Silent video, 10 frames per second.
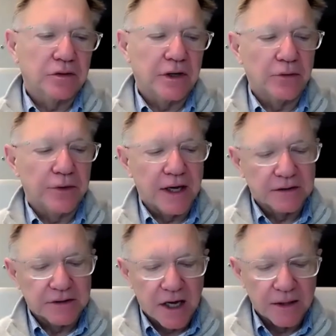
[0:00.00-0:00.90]
know we
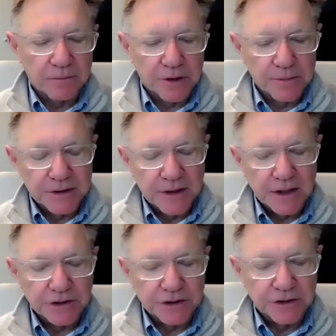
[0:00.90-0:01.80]
got time
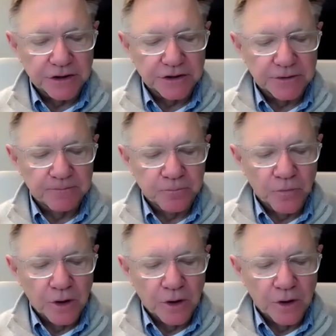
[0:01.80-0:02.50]
limitations, is